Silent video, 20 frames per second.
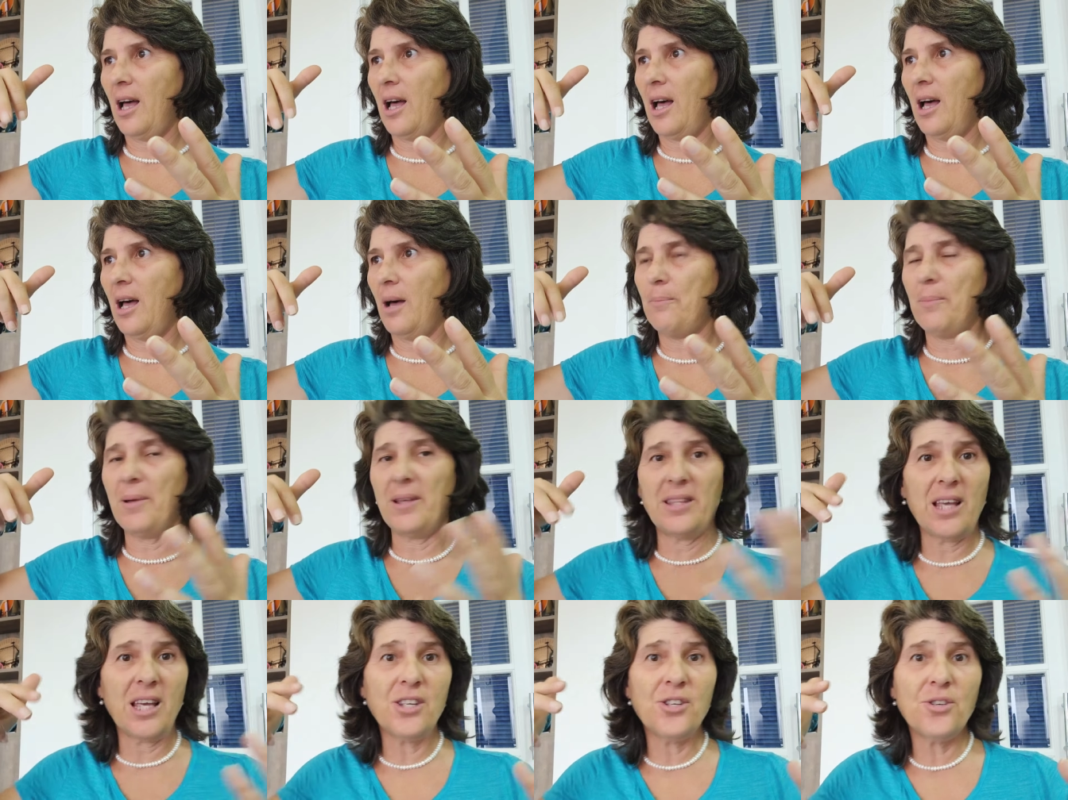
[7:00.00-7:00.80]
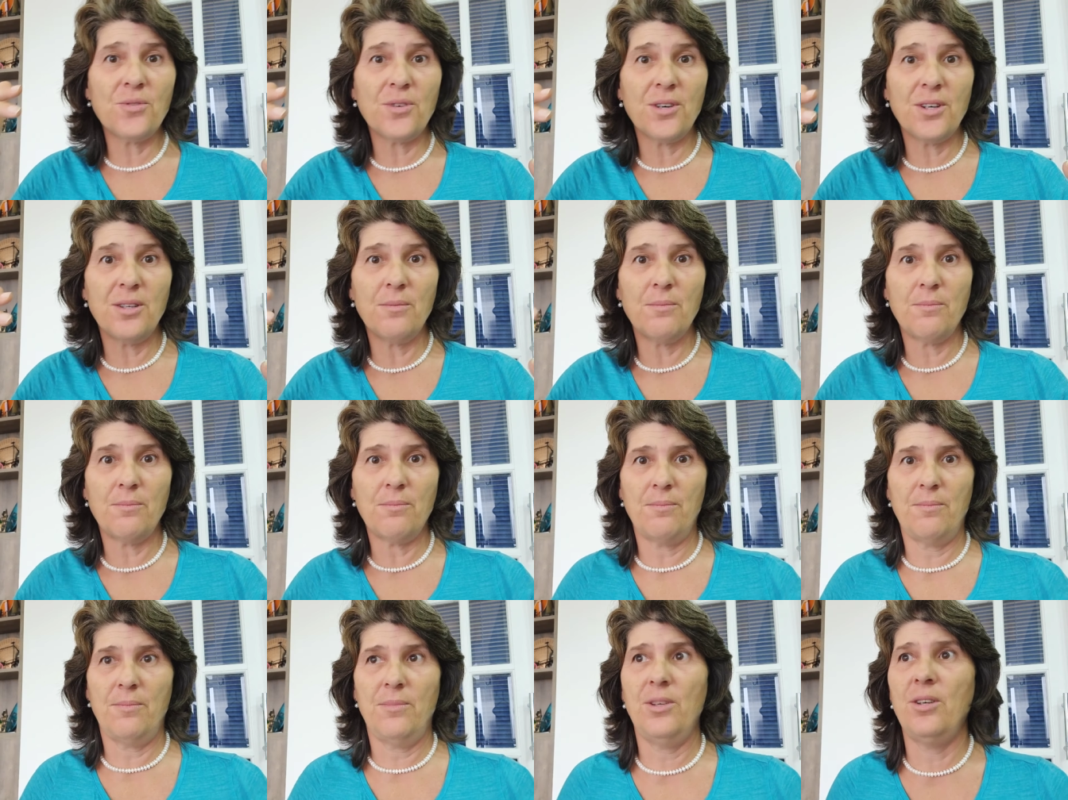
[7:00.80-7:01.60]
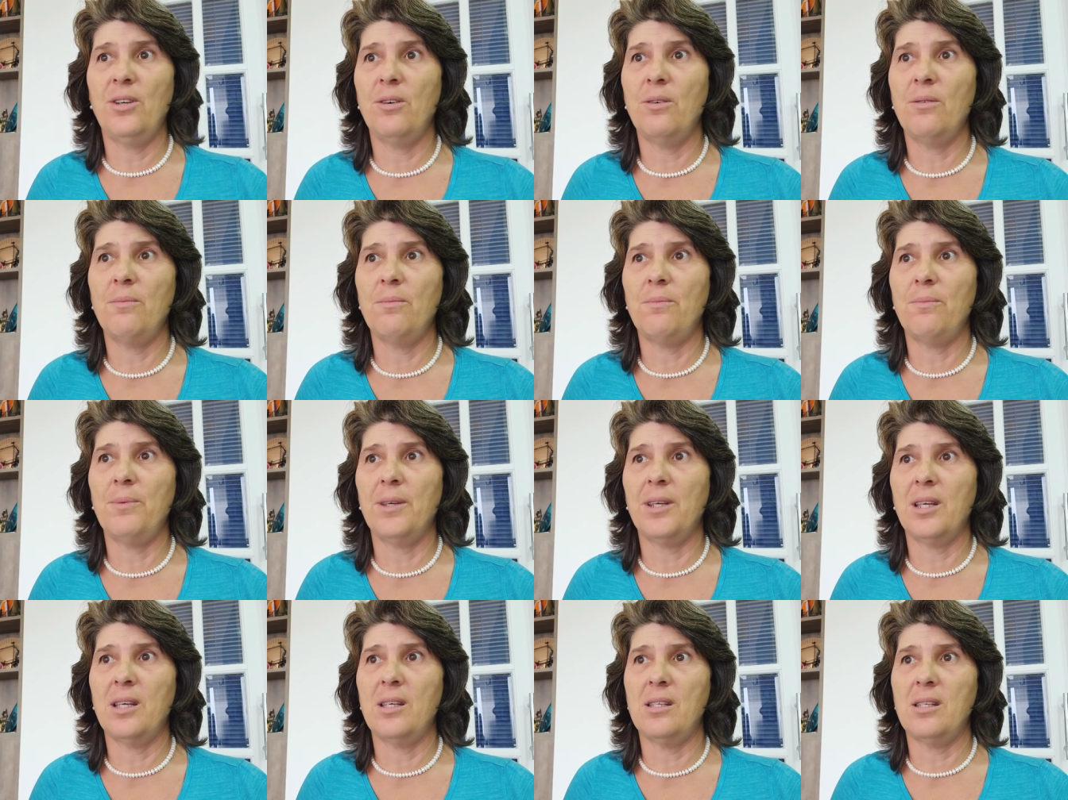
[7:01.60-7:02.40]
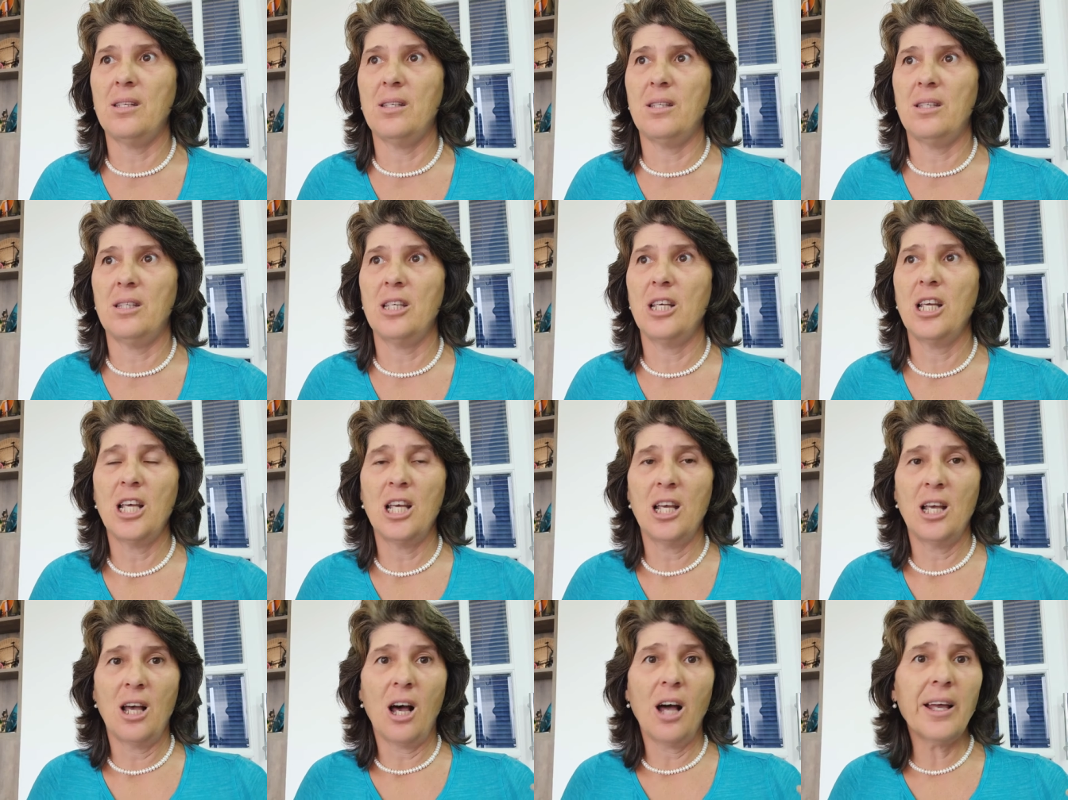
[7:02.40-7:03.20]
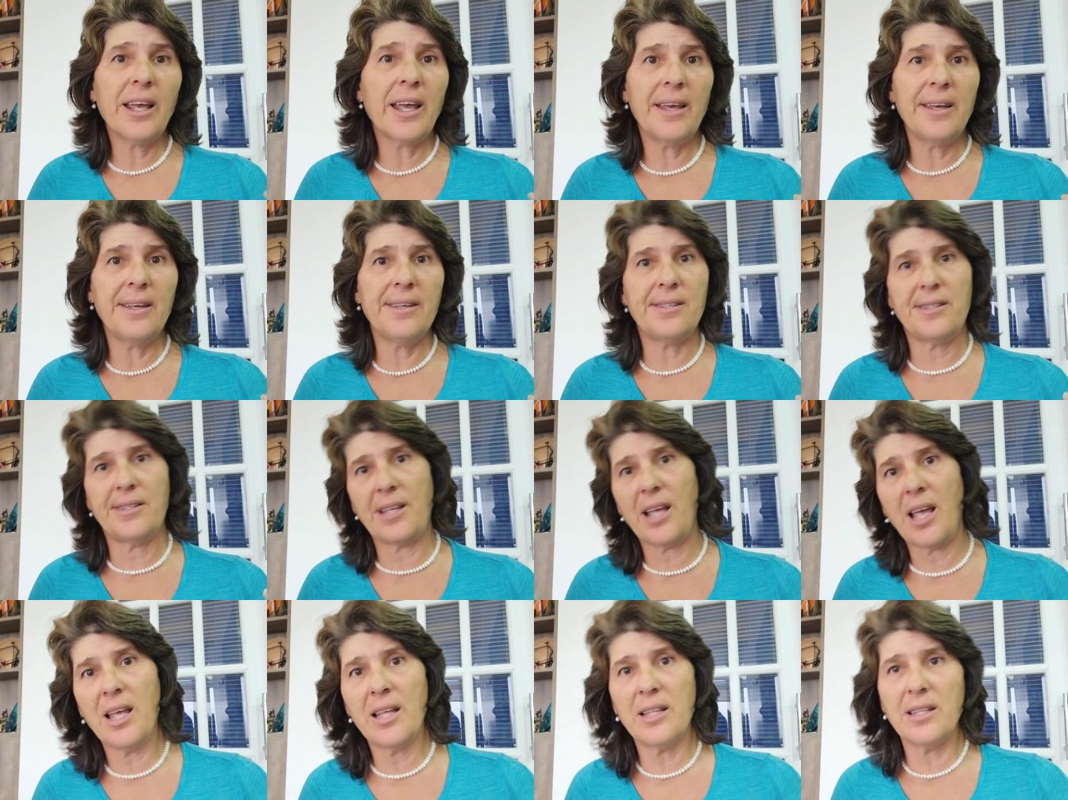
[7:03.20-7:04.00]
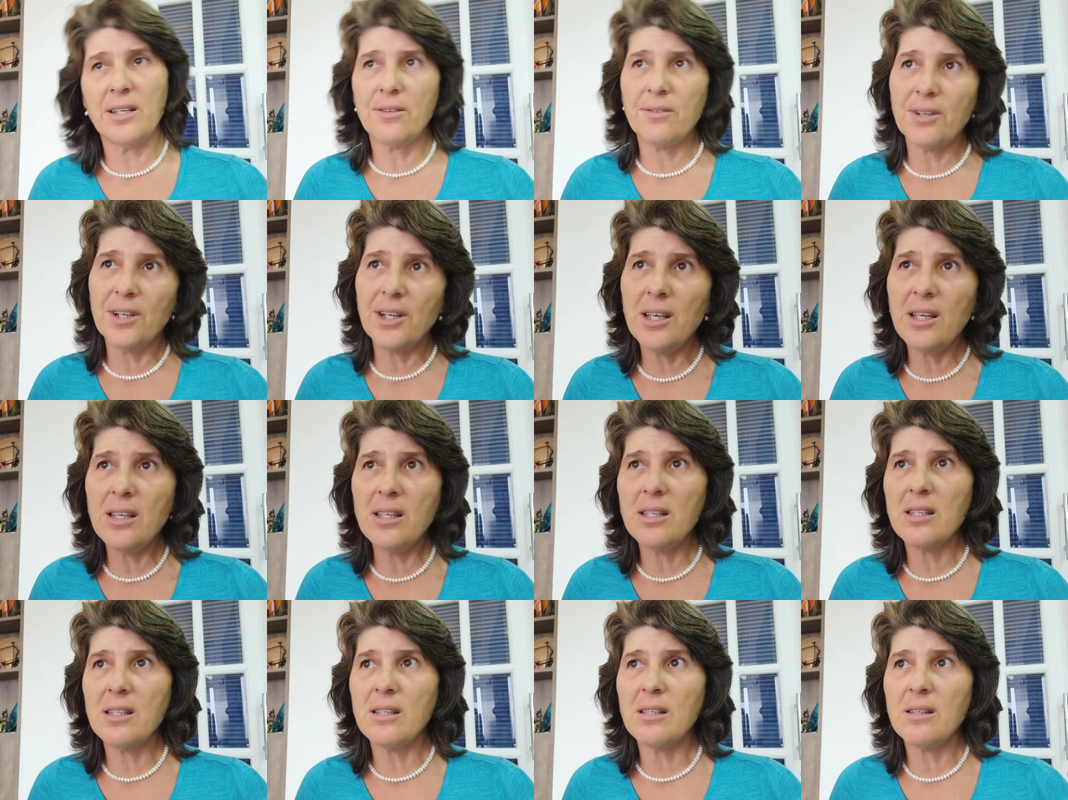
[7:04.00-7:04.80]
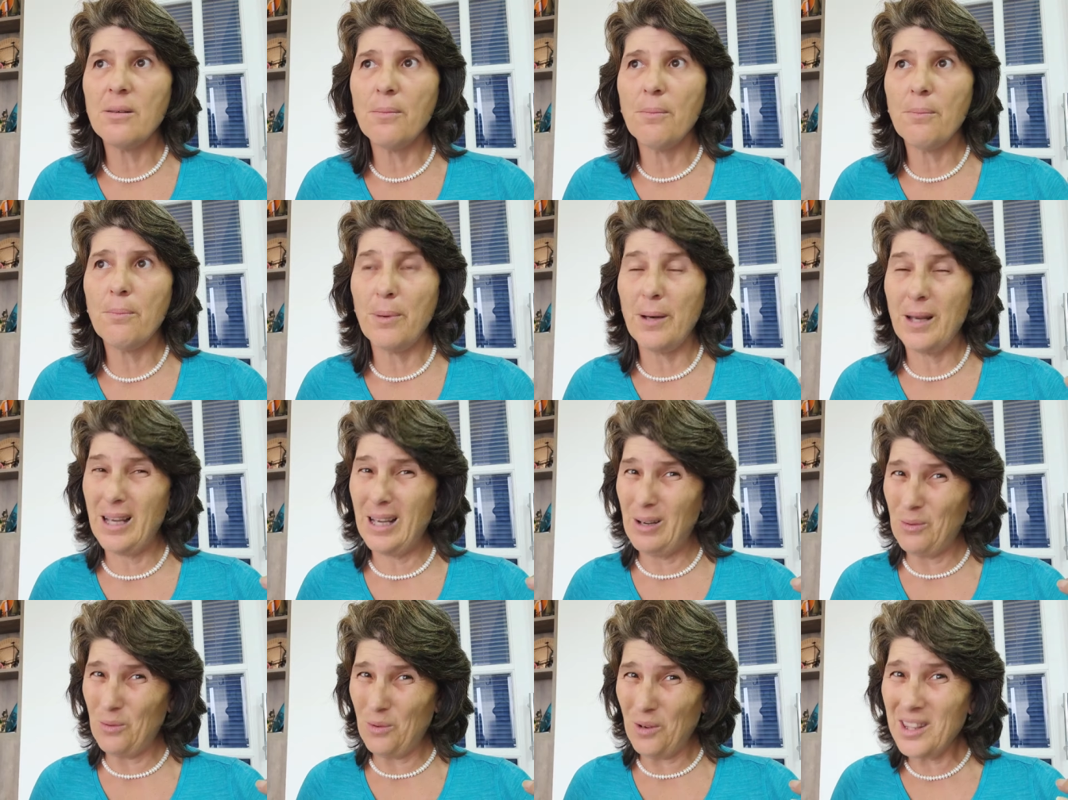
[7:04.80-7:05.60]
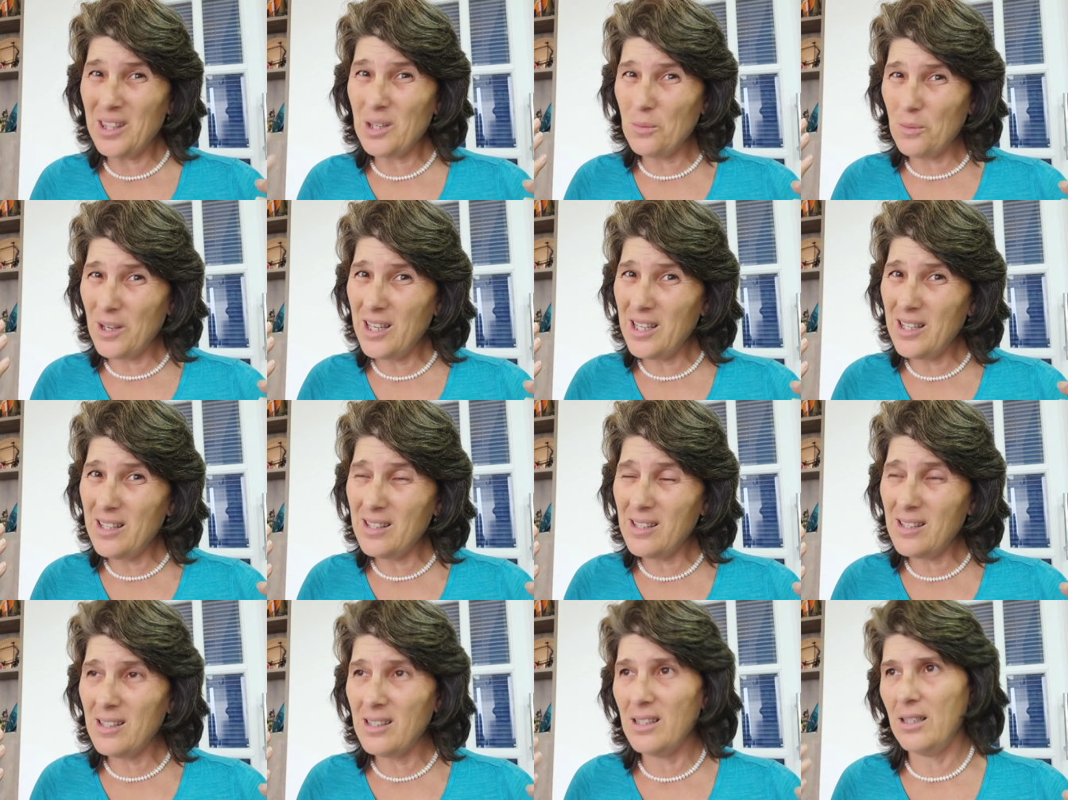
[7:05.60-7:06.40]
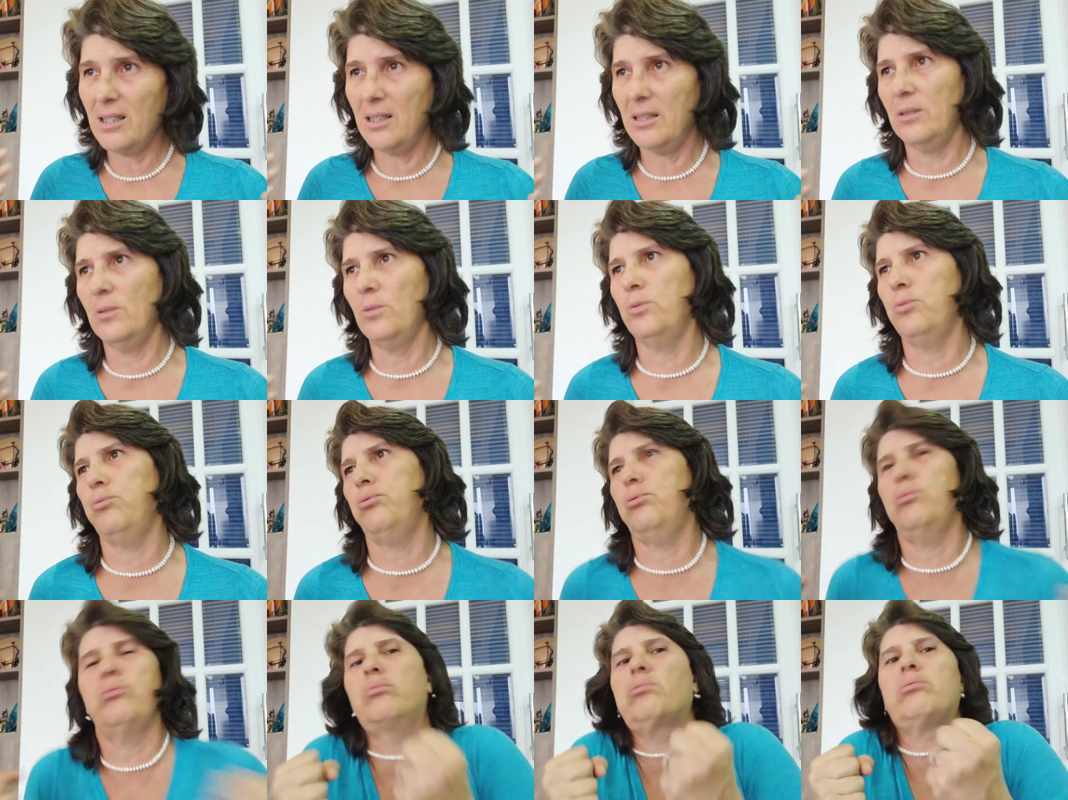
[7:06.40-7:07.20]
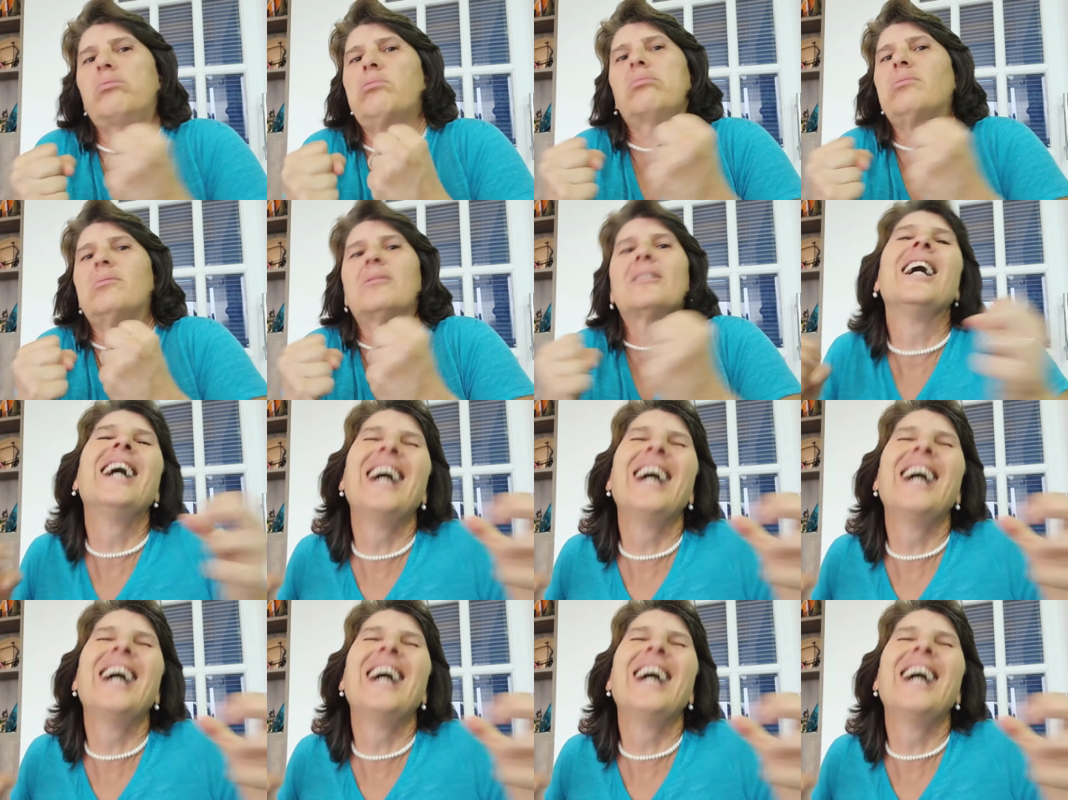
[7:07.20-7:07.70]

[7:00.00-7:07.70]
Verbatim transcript: a pedestrian, you know, because, okay, it's 10 degrees, but with the wind, oh,